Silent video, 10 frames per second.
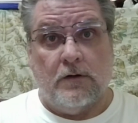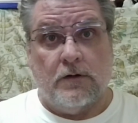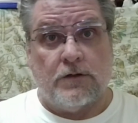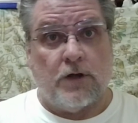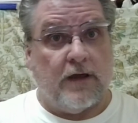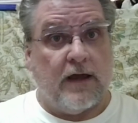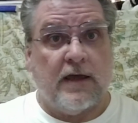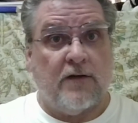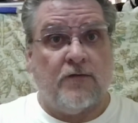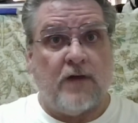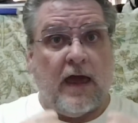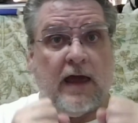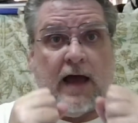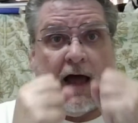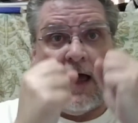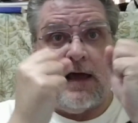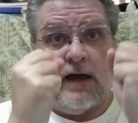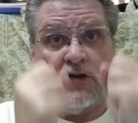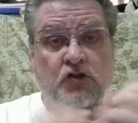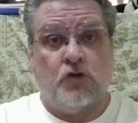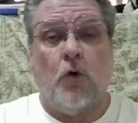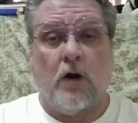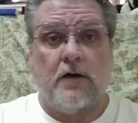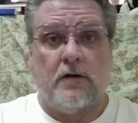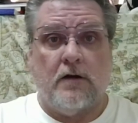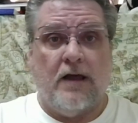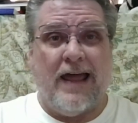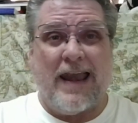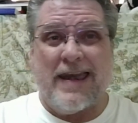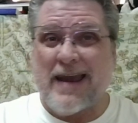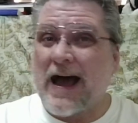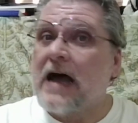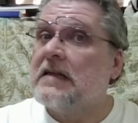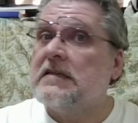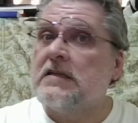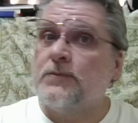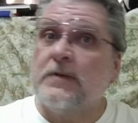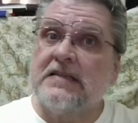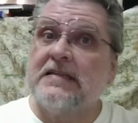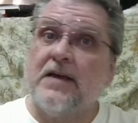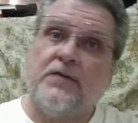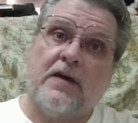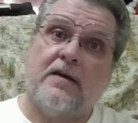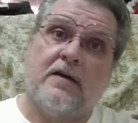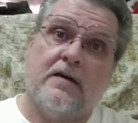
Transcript: so they give AI a short, non-specific